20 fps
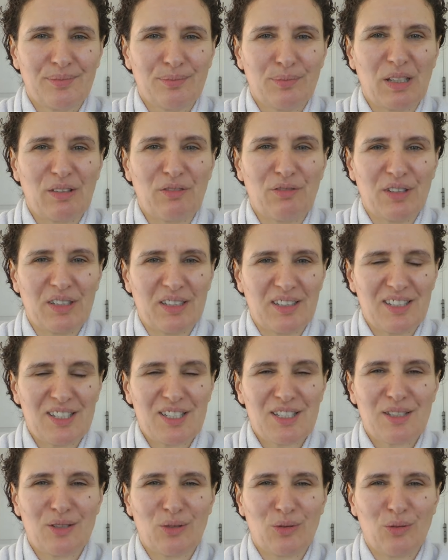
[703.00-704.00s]
But
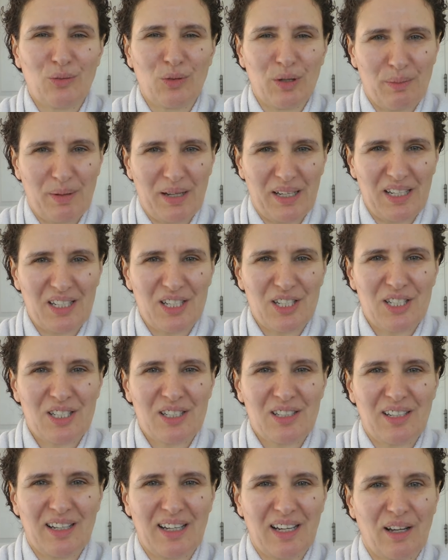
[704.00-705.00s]
first, we
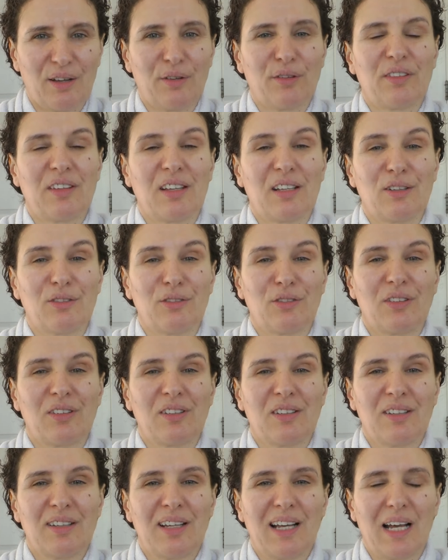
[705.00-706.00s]
manage ourselves,
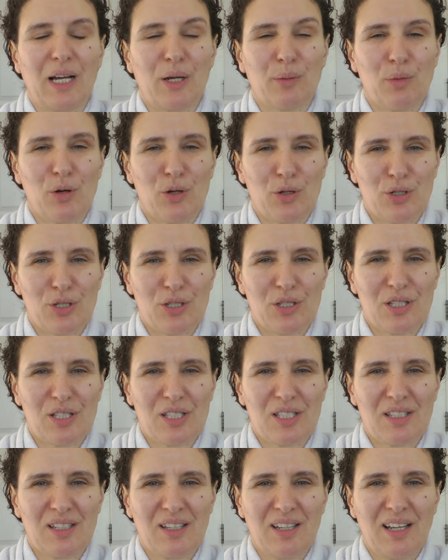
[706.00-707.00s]
our
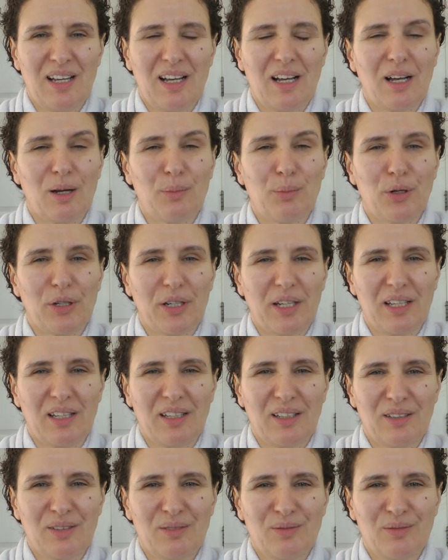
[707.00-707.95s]
emotions, our body.